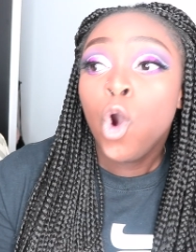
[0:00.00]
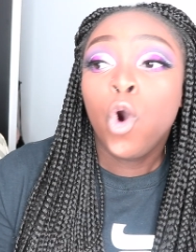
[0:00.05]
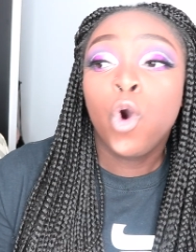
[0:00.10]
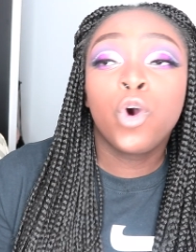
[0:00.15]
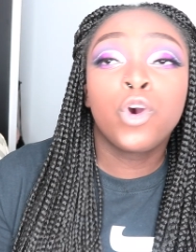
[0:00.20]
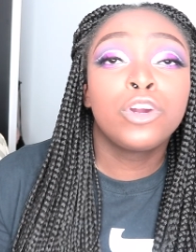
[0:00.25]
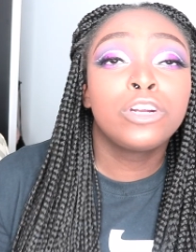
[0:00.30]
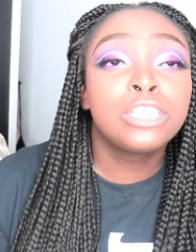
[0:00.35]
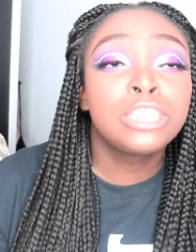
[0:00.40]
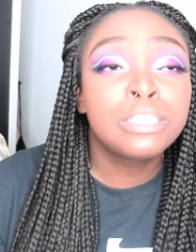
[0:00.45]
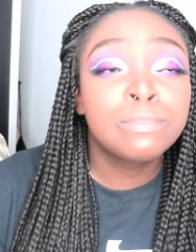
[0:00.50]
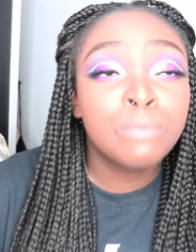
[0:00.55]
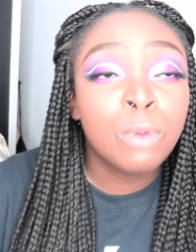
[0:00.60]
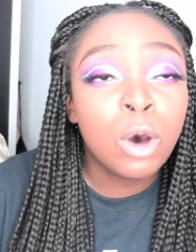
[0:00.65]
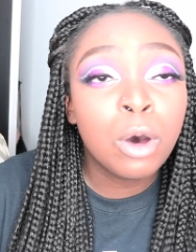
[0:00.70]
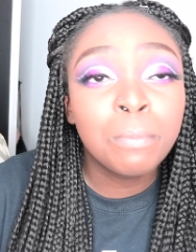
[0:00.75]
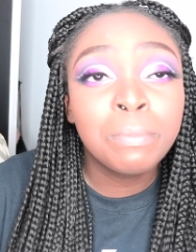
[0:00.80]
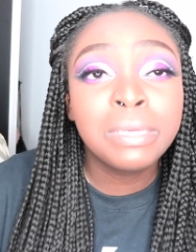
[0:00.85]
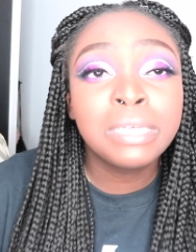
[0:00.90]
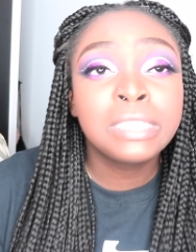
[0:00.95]
Or a
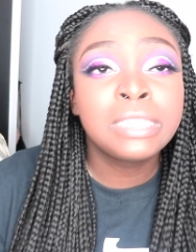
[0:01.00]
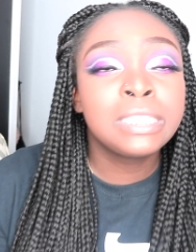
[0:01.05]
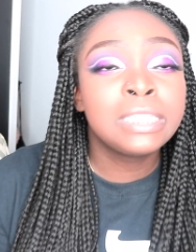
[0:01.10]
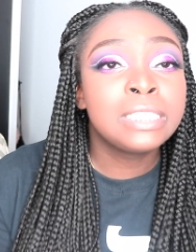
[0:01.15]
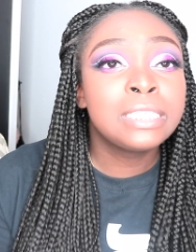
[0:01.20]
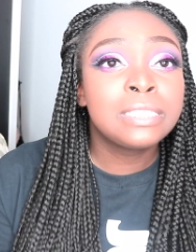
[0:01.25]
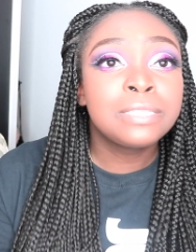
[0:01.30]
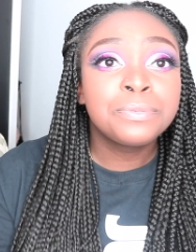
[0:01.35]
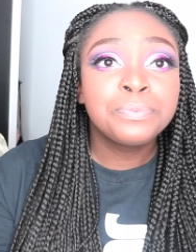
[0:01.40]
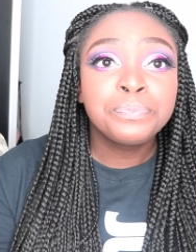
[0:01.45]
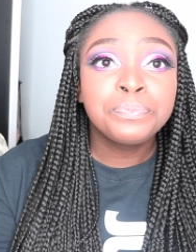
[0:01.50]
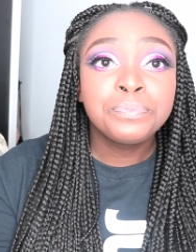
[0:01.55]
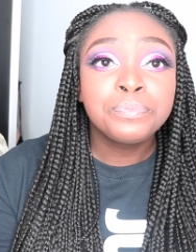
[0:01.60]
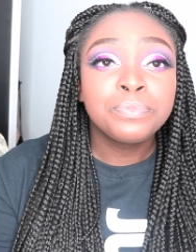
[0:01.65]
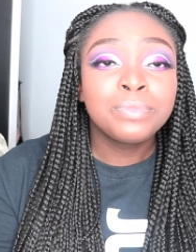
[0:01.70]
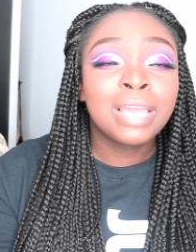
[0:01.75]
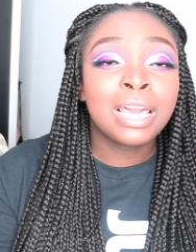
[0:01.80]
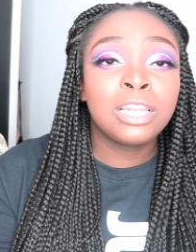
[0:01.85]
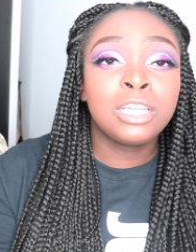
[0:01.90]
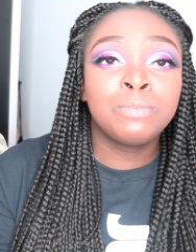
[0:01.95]
small business
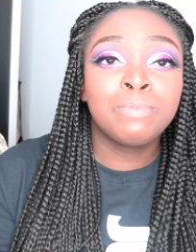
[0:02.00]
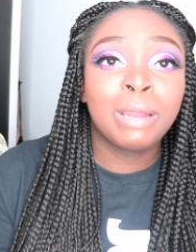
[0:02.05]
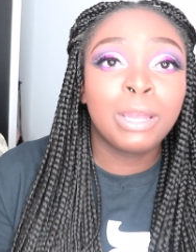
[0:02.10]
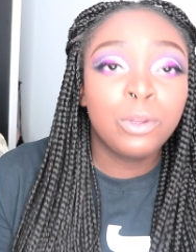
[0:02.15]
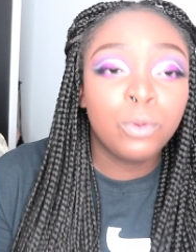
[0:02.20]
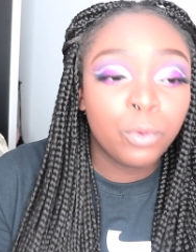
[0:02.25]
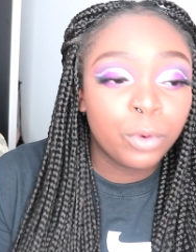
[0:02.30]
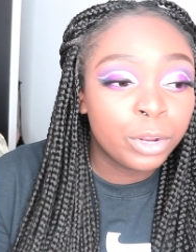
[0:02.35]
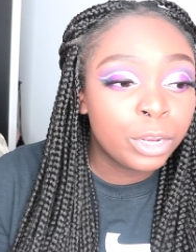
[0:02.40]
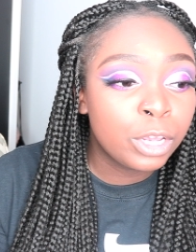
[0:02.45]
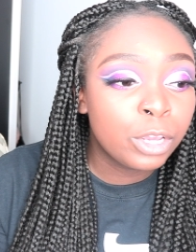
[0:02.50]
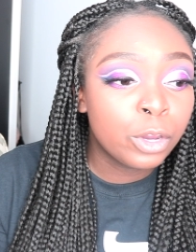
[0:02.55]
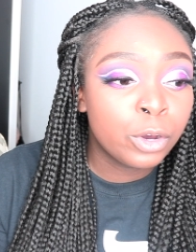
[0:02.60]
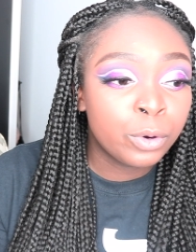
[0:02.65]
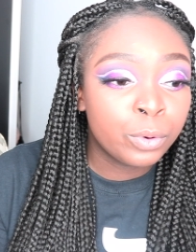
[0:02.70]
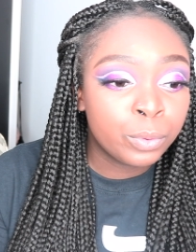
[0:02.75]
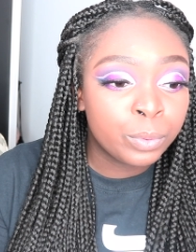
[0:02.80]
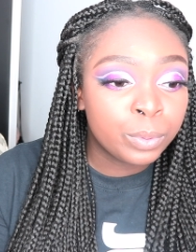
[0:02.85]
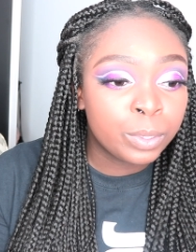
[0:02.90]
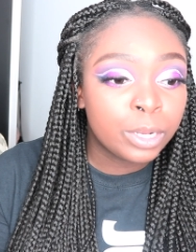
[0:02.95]
that is minority
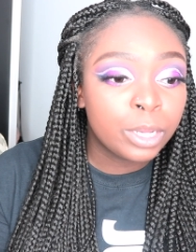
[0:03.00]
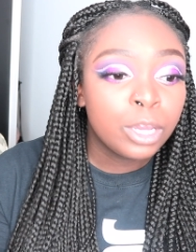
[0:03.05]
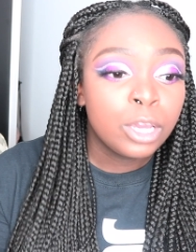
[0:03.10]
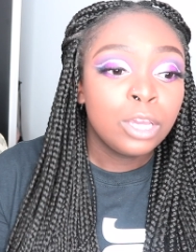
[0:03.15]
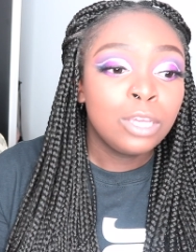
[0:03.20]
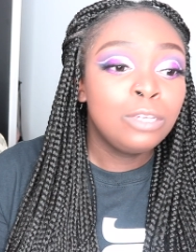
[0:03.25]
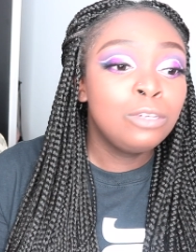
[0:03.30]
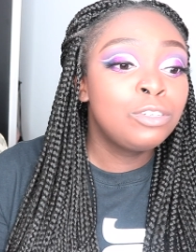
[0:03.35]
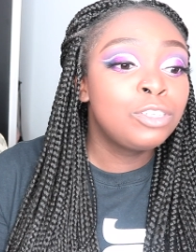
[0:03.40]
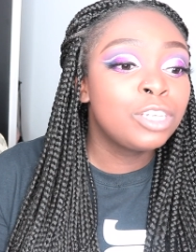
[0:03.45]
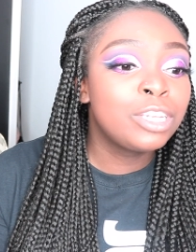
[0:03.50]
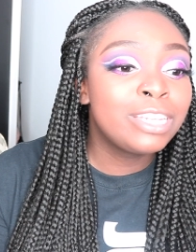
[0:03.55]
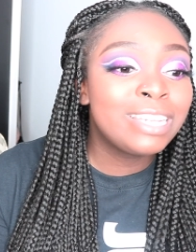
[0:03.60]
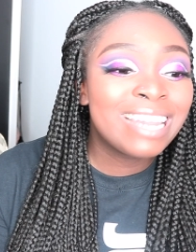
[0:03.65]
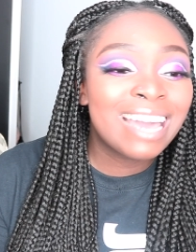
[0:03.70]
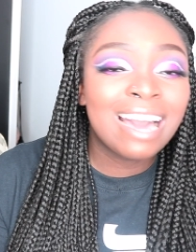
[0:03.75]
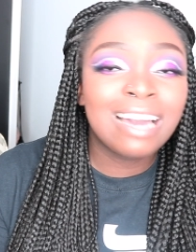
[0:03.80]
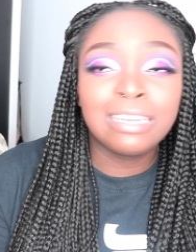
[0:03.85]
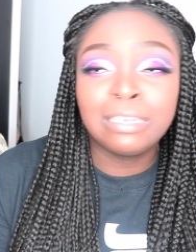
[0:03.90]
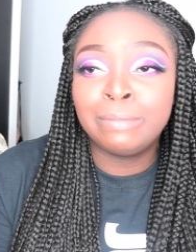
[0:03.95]
owned. You should
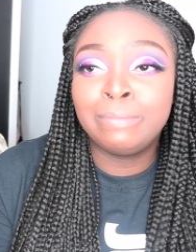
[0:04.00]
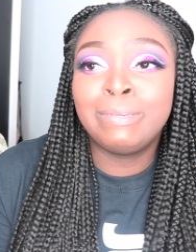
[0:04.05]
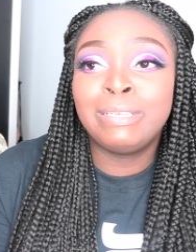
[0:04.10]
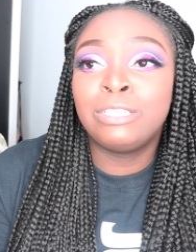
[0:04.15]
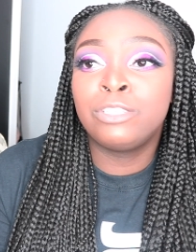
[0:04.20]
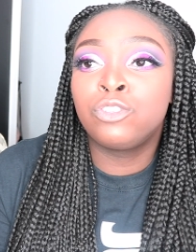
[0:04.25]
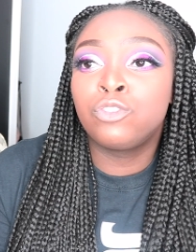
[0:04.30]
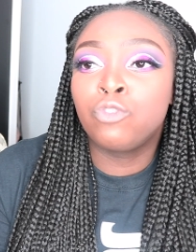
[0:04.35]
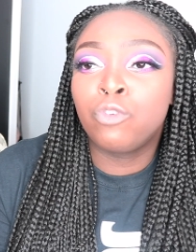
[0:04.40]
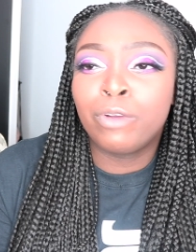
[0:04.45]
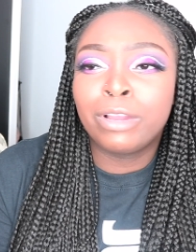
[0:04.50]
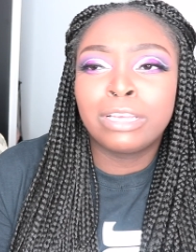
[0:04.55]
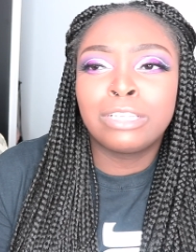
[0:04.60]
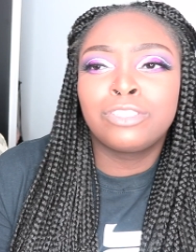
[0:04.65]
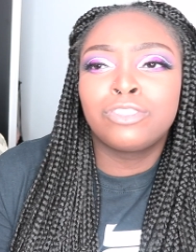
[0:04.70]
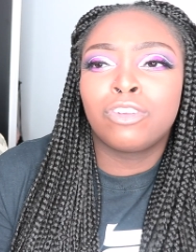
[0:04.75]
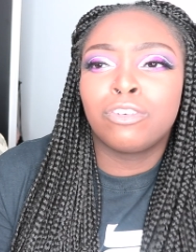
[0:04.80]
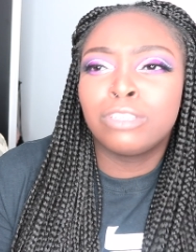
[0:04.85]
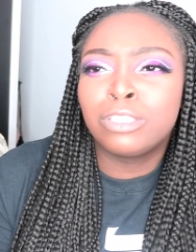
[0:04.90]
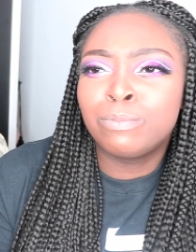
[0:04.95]
not be destroying
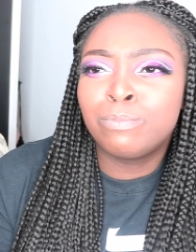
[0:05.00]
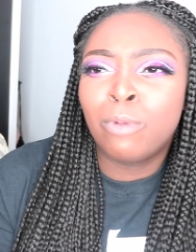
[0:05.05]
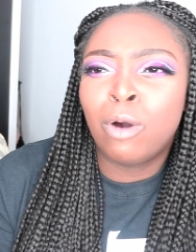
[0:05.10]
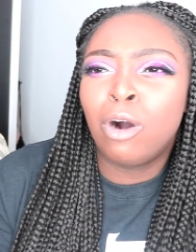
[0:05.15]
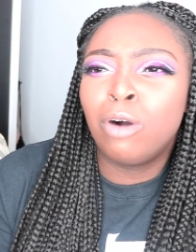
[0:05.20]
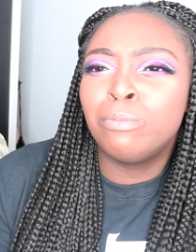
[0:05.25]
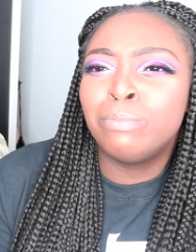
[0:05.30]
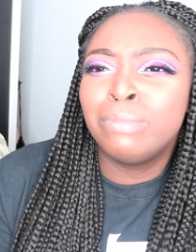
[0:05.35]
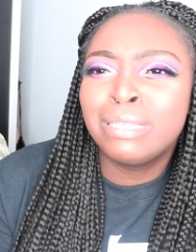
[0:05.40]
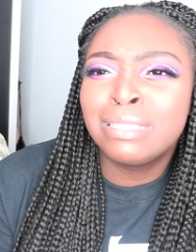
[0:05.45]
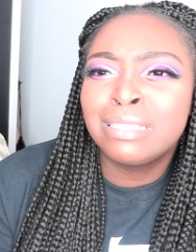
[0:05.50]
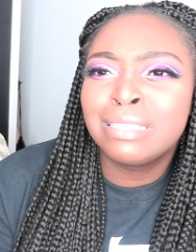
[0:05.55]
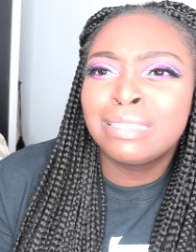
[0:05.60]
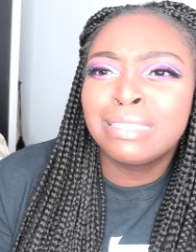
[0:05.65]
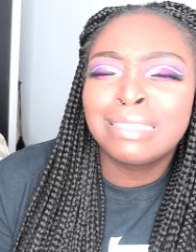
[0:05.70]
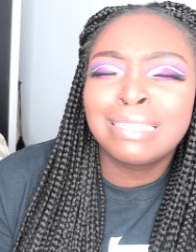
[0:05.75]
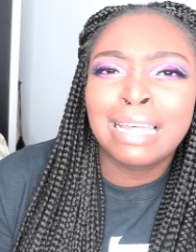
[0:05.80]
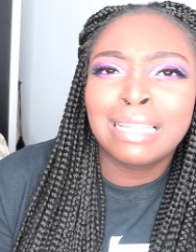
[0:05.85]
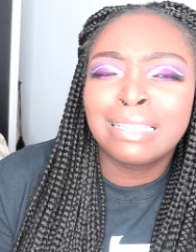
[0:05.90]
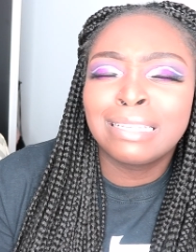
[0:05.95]
small
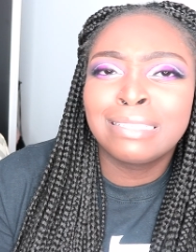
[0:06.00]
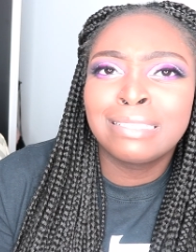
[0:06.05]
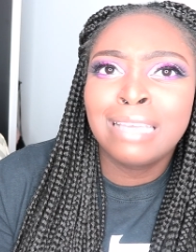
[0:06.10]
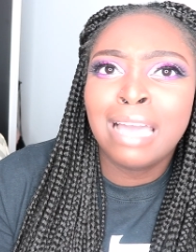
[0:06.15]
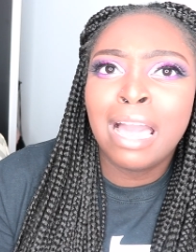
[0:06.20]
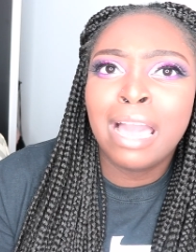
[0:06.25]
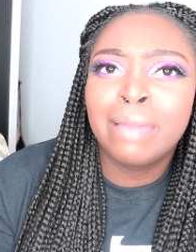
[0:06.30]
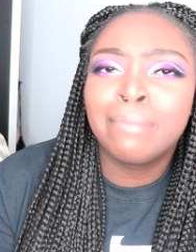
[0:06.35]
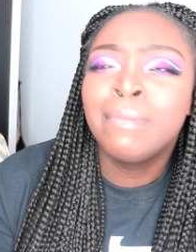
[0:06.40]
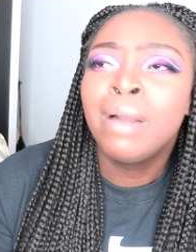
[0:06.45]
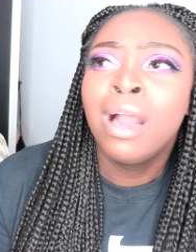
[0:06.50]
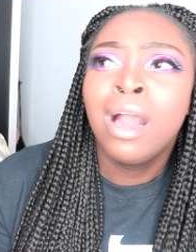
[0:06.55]
businesses at this time.